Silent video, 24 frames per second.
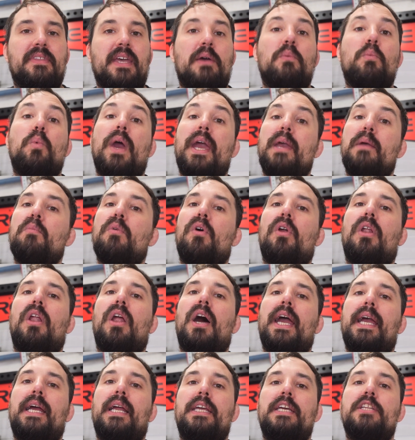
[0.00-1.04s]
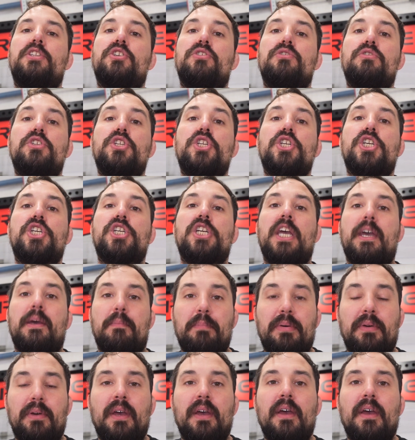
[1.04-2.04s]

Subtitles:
they're way more likely to chip